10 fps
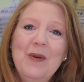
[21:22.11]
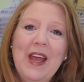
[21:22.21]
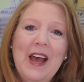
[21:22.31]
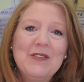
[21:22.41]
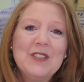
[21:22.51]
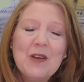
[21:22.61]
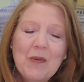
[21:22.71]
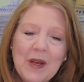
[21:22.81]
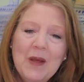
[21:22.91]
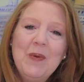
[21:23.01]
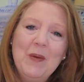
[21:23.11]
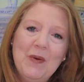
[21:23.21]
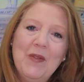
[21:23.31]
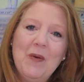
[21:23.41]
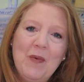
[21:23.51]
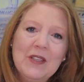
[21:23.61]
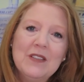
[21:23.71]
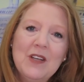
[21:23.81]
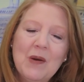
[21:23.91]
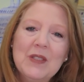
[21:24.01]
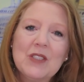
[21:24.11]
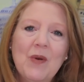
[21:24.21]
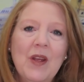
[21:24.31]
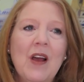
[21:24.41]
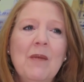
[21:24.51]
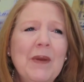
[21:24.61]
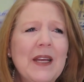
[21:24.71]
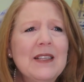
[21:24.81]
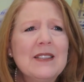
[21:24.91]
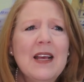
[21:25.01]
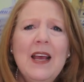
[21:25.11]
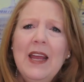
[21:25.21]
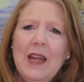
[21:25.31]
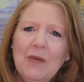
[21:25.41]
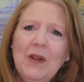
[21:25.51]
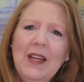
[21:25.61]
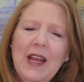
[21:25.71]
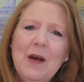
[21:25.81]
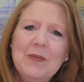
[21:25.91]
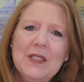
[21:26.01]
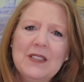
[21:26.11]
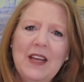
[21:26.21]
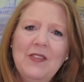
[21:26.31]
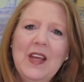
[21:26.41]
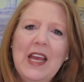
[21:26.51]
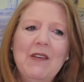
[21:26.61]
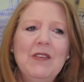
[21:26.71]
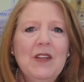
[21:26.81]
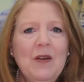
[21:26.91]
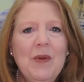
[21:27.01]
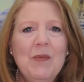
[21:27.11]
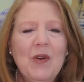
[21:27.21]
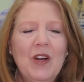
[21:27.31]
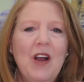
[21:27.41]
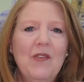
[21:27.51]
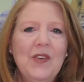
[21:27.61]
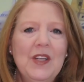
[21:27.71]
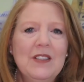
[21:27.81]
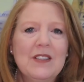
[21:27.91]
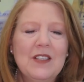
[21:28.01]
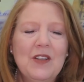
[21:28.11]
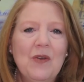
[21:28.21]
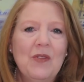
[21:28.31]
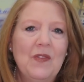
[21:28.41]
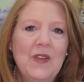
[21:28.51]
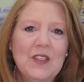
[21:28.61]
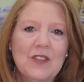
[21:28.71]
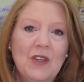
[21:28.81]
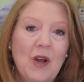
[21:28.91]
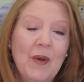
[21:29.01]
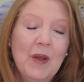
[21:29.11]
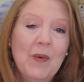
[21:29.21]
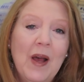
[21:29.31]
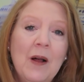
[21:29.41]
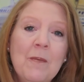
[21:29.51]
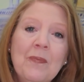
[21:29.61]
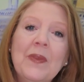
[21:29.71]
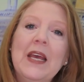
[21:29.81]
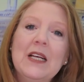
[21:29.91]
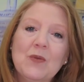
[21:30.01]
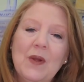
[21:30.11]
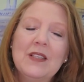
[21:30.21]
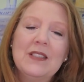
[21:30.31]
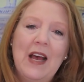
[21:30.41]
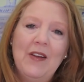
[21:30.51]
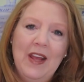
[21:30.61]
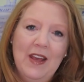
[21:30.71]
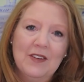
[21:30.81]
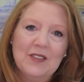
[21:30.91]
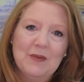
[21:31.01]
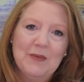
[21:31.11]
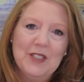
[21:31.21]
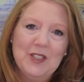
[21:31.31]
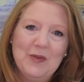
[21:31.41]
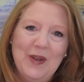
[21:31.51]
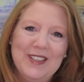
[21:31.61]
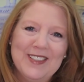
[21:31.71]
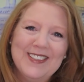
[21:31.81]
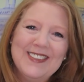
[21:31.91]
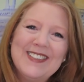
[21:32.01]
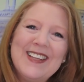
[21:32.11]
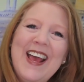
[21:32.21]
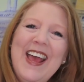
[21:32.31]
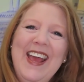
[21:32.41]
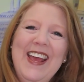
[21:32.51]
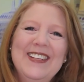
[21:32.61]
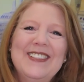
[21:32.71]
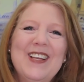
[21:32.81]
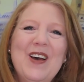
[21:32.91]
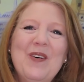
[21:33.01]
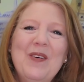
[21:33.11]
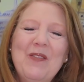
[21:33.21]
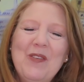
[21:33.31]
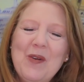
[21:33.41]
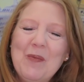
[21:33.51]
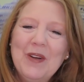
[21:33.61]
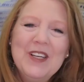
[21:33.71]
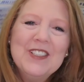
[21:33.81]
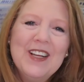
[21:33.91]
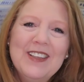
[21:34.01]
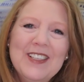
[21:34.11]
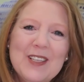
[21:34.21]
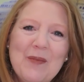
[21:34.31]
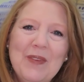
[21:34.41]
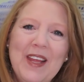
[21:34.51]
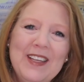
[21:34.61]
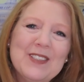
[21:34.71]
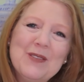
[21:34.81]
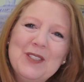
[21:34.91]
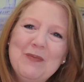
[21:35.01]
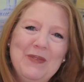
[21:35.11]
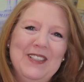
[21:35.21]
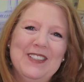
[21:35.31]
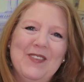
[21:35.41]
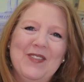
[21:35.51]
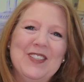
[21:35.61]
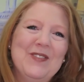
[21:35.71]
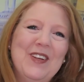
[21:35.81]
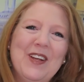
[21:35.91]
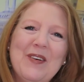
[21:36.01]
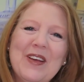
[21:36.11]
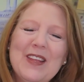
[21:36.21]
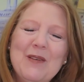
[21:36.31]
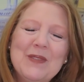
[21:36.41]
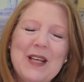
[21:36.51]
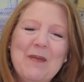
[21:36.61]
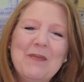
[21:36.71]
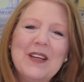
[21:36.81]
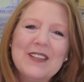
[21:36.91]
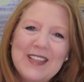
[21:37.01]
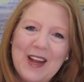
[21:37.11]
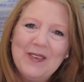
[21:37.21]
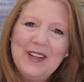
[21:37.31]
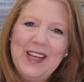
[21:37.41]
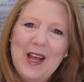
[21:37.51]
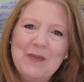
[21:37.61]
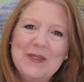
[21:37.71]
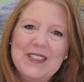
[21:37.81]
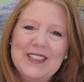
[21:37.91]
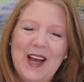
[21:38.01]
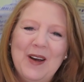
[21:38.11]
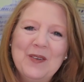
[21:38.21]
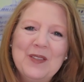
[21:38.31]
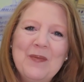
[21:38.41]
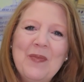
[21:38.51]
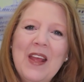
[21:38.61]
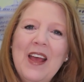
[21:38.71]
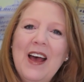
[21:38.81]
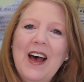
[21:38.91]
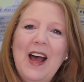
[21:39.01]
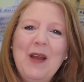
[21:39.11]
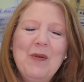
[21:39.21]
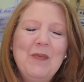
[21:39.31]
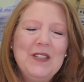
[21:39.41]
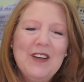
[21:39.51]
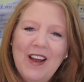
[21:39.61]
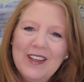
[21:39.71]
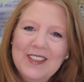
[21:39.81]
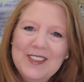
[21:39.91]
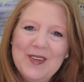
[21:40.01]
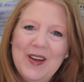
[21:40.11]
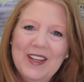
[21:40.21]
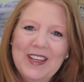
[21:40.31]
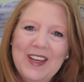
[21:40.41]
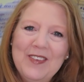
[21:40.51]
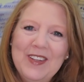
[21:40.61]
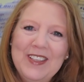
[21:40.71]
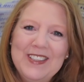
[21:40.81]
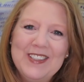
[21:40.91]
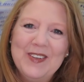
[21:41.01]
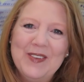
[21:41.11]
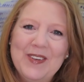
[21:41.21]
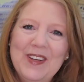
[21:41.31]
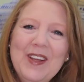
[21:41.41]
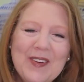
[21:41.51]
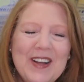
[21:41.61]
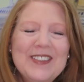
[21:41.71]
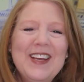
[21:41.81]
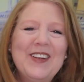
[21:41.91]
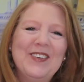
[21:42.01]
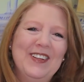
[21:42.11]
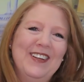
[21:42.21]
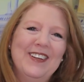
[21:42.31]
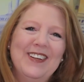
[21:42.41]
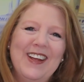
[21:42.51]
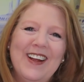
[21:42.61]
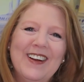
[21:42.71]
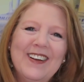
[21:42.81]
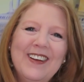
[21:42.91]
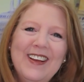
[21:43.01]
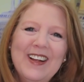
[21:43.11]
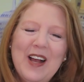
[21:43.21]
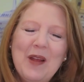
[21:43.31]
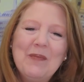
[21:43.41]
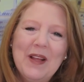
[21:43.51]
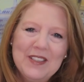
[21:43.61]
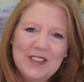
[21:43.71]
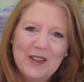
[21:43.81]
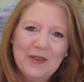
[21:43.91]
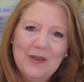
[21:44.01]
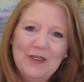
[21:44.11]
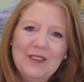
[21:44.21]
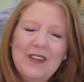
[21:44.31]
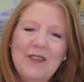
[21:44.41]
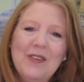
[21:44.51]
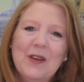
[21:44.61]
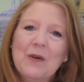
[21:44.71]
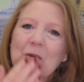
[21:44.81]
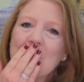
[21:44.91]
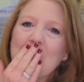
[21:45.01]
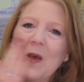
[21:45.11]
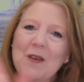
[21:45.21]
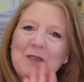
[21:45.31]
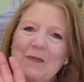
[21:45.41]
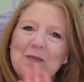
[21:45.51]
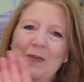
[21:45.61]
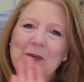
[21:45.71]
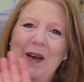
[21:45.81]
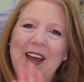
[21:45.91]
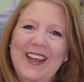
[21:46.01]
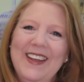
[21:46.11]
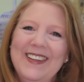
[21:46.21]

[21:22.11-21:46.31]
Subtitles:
We have so many people that want to know what's going on, because it really helps us, I think, have a little bit more confidence to know that things are going well, as well as how to handle some situations. And so if you appreciate these updates, would you please give this video a thumbs up, because that really helps us out. I will be talking to you all again really soon. You all take really good care. God bless you. Love you. Bye-bye.